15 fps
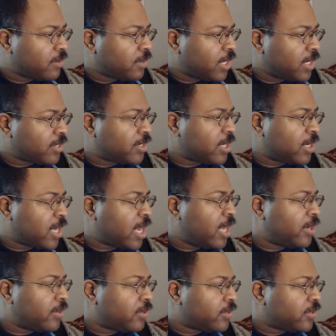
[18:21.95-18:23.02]
against the
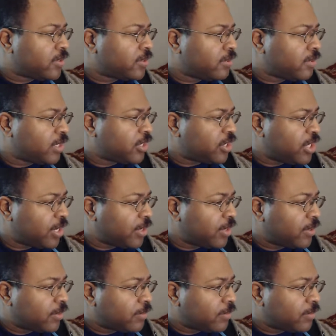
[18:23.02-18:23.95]
Niners this year.